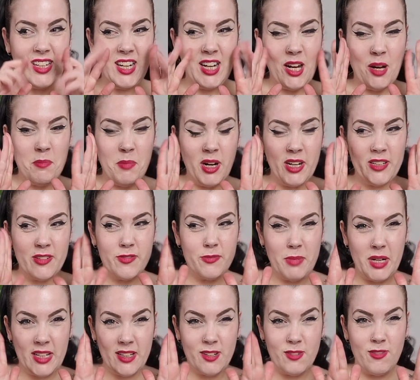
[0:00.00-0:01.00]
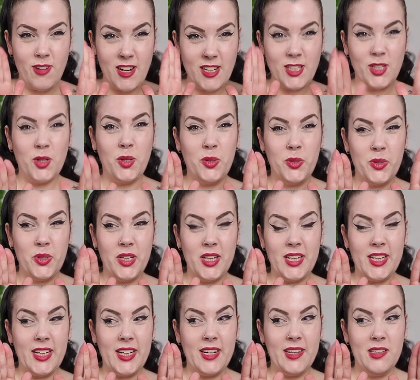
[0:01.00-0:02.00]
I might have made the right call
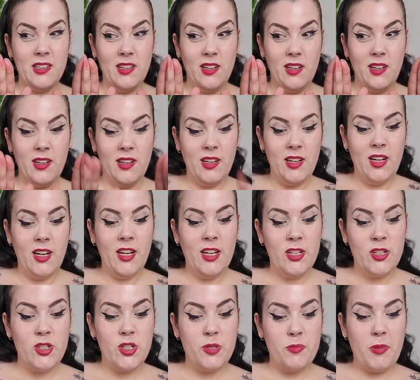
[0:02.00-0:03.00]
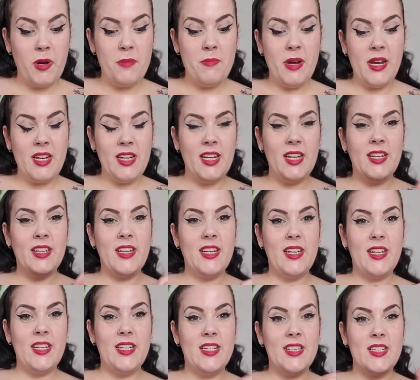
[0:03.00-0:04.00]
here, just by making
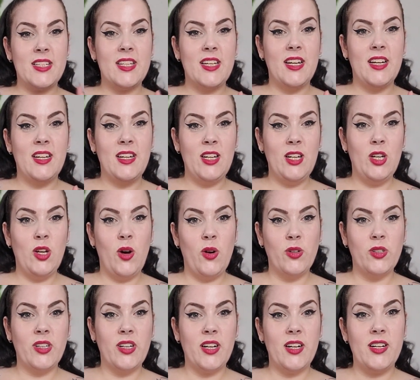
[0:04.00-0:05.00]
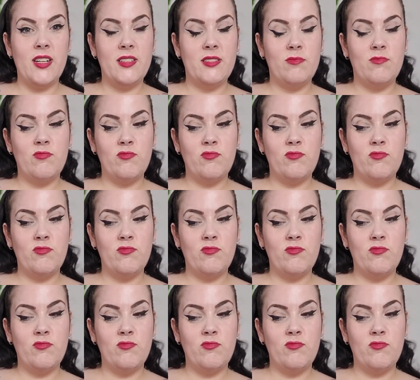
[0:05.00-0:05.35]
these longer.